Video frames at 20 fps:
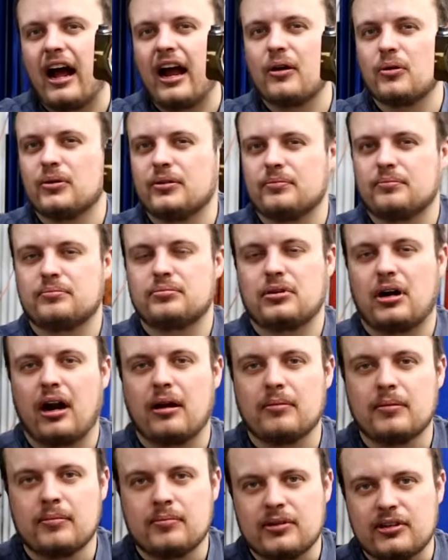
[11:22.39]
I would
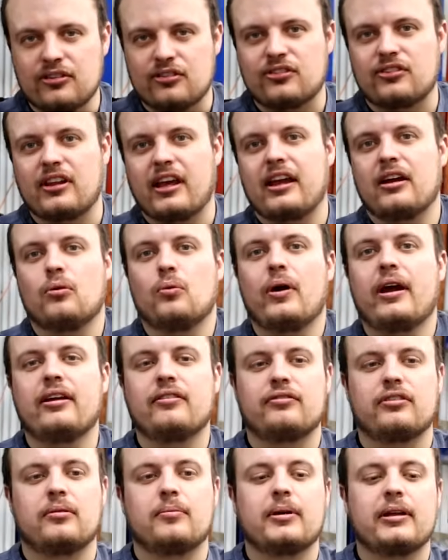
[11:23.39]
probably stay
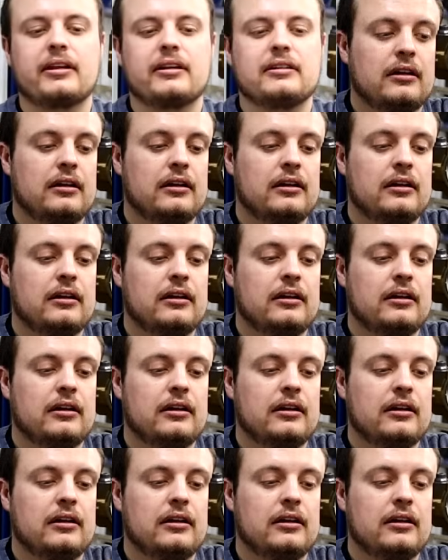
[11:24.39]
away from it.